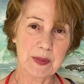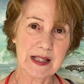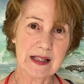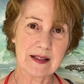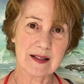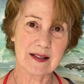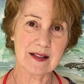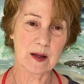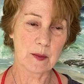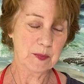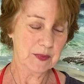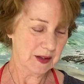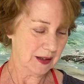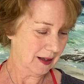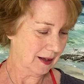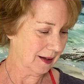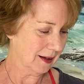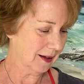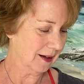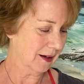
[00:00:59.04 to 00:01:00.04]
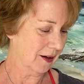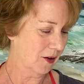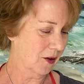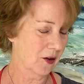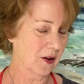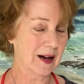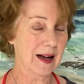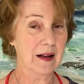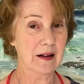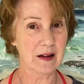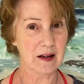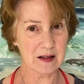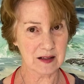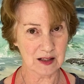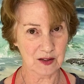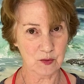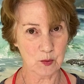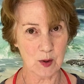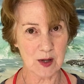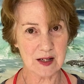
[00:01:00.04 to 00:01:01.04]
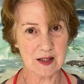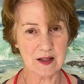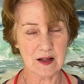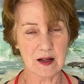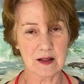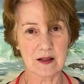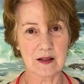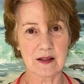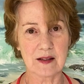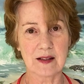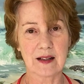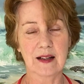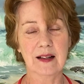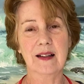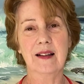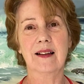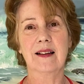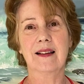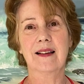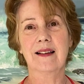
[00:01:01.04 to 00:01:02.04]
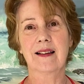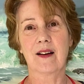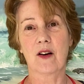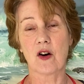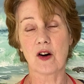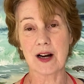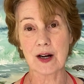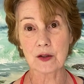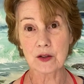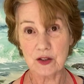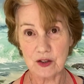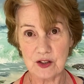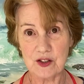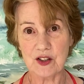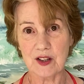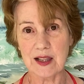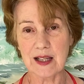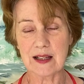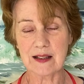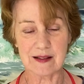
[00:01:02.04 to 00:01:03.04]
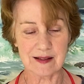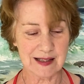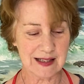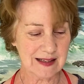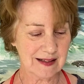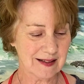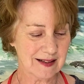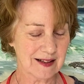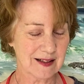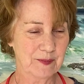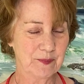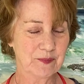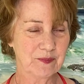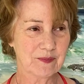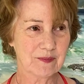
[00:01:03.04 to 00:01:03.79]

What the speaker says: be to something, or how long you've worked on it, or how good you think it is,